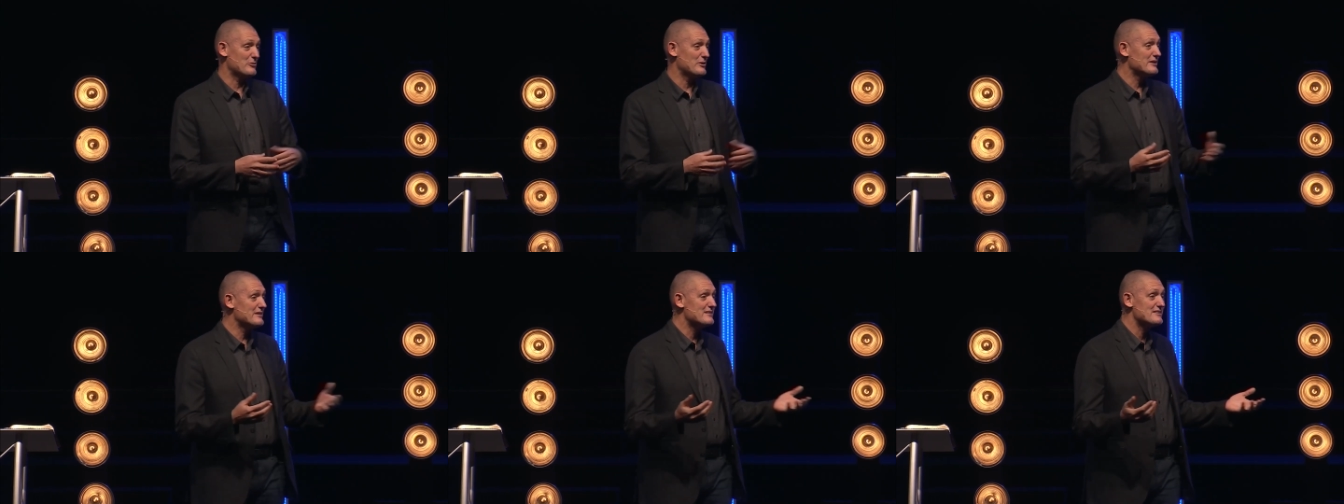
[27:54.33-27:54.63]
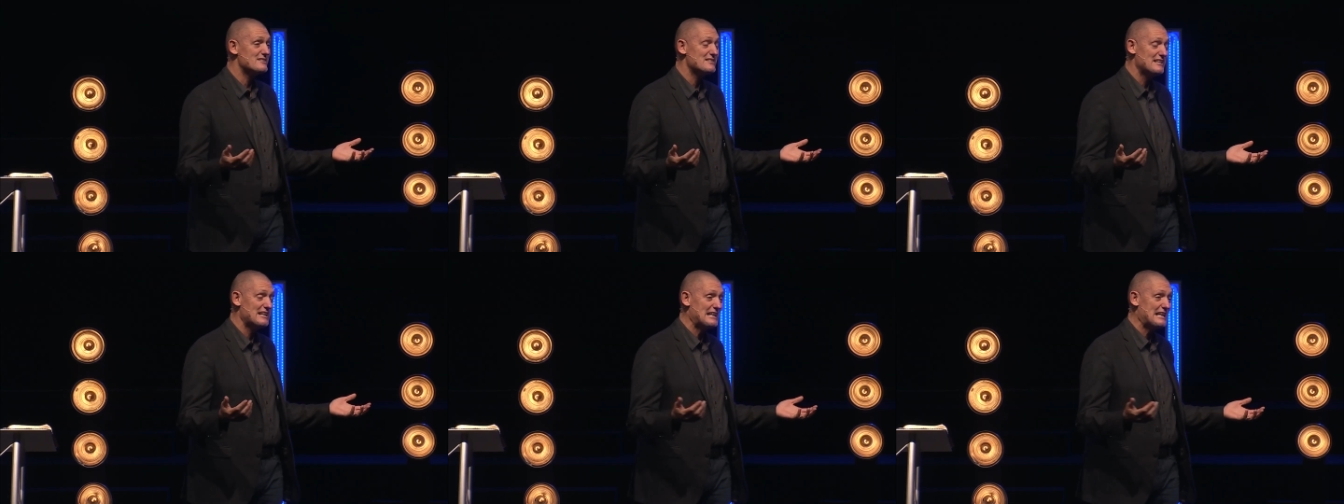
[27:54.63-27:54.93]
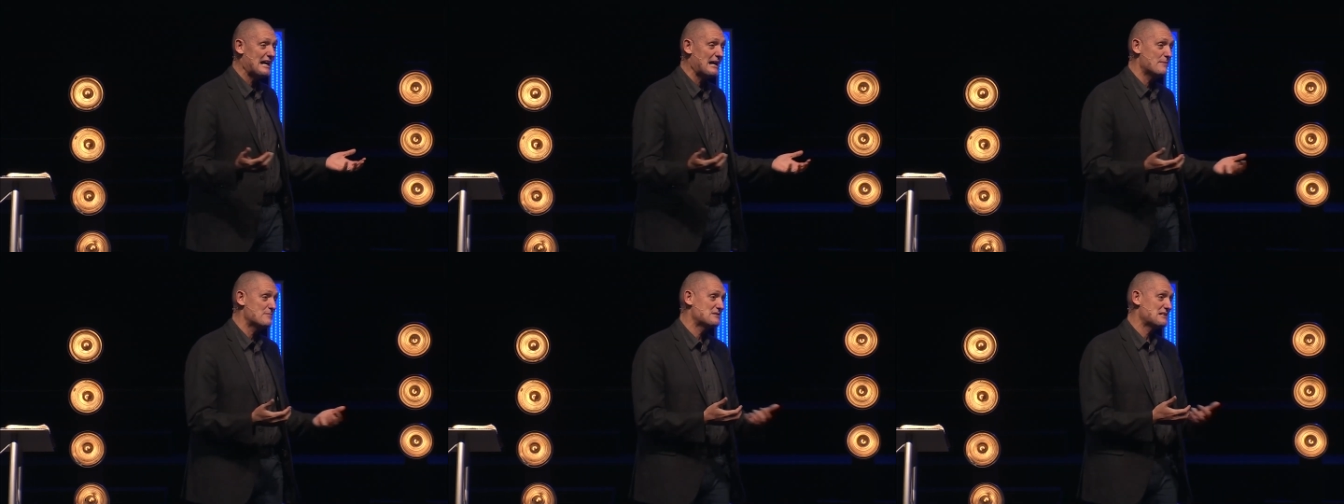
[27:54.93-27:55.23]

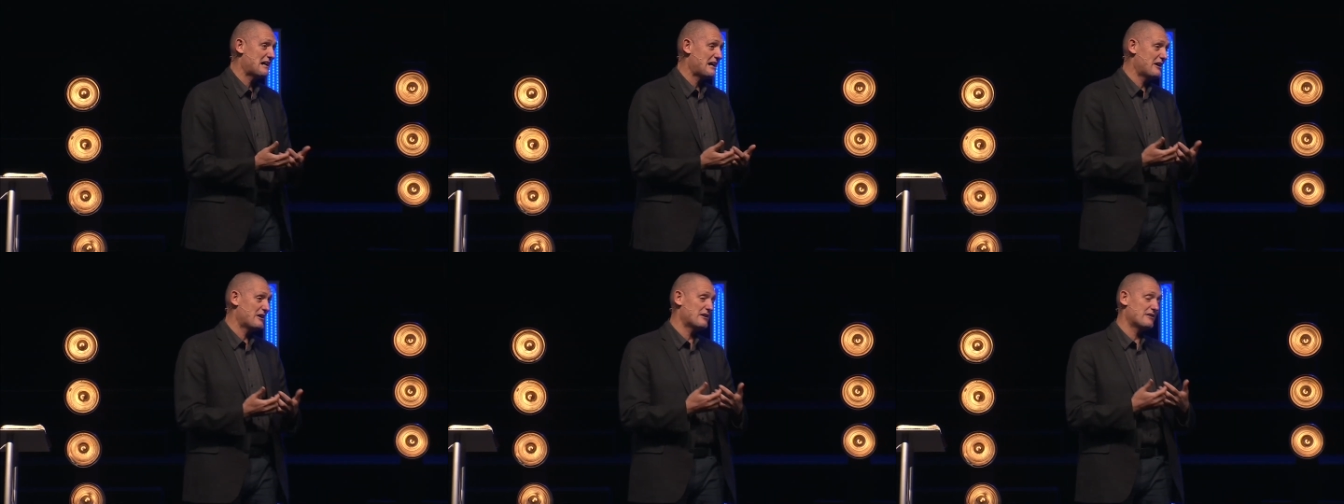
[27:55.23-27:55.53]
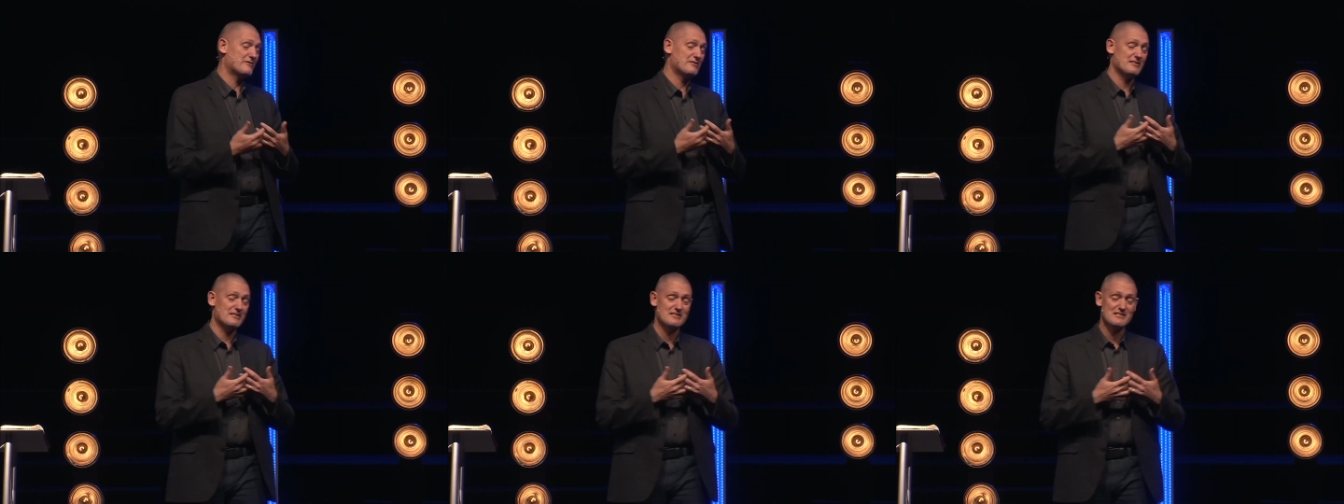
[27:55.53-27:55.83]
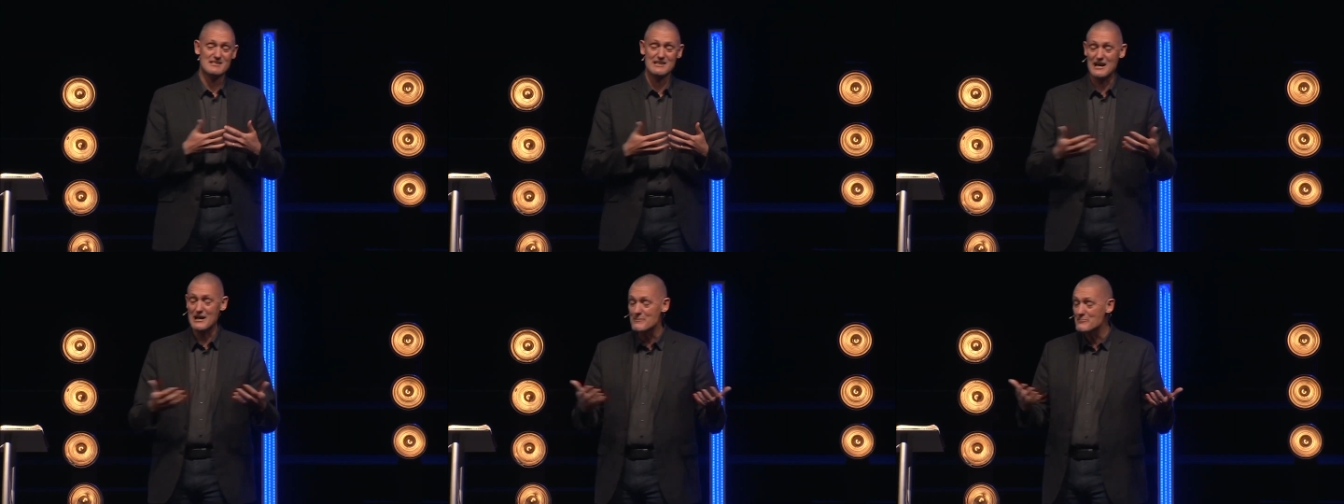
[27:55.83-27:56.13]
witnessing. I'm tired of
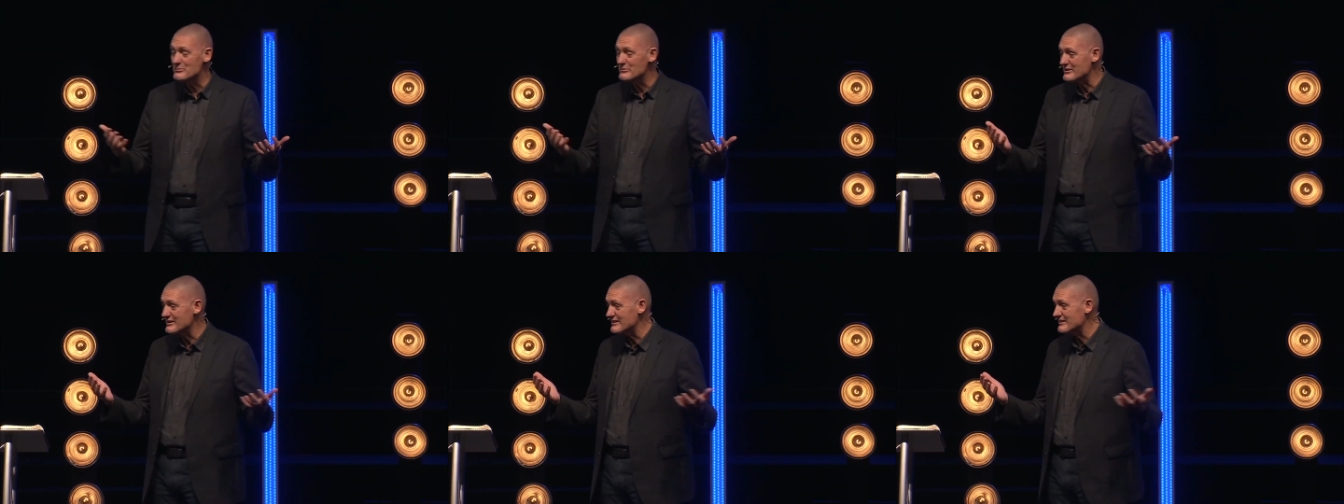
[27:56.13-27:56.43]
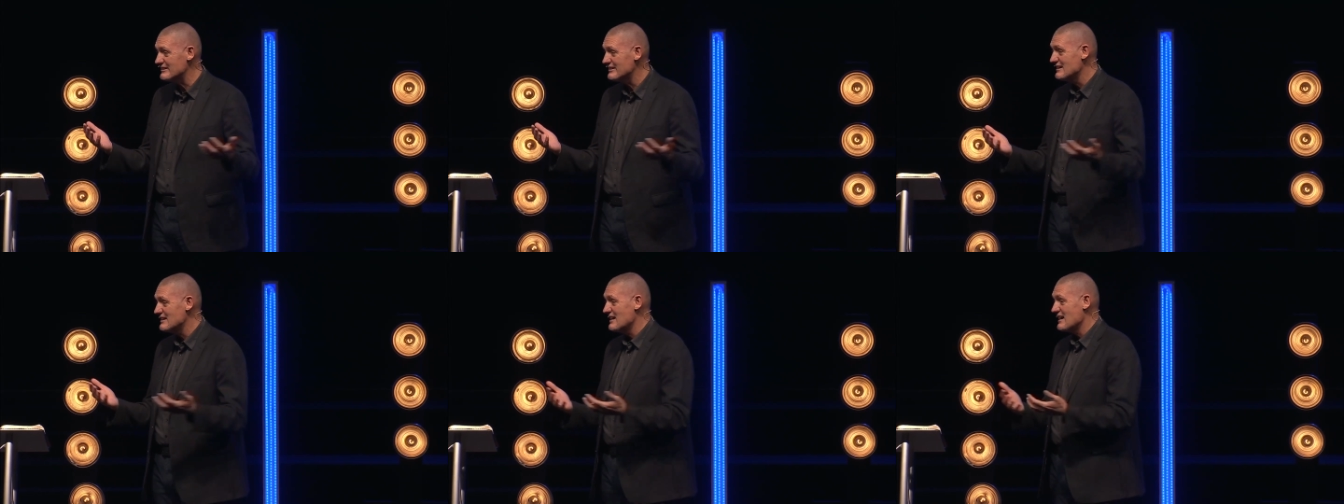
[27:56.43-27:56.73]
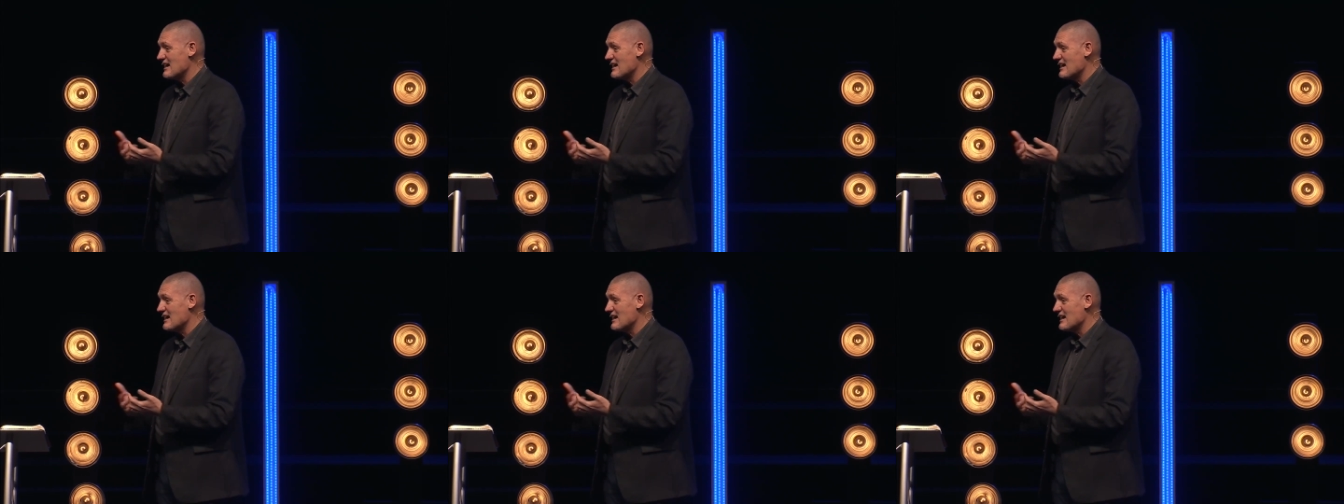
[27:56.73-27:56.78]
discipling.